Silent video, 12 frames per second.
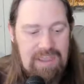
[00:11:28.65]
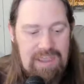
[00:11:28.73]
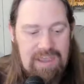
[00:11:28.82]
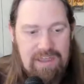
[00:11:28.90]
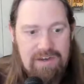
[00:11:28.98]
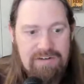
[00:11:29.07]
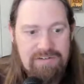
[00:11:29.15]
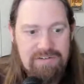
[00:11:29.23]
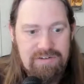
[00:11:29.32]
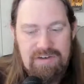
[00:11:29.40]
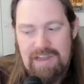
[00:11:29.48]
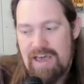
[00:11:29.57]
and
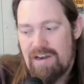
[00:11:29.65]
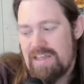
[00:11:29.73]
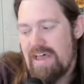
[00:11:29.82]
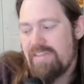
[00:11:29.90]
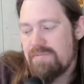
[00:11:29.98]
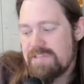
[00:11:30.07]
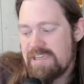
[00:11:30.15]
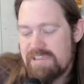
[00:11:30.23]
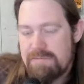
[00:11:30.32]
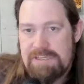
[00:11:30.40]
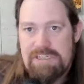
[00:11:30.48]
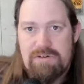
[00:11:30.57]
not allow
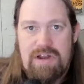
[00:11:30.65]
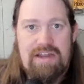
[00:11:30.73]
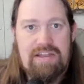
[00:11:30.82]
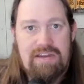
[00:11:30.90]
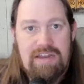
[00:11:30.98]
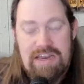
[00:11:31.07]
themselves to be distracted.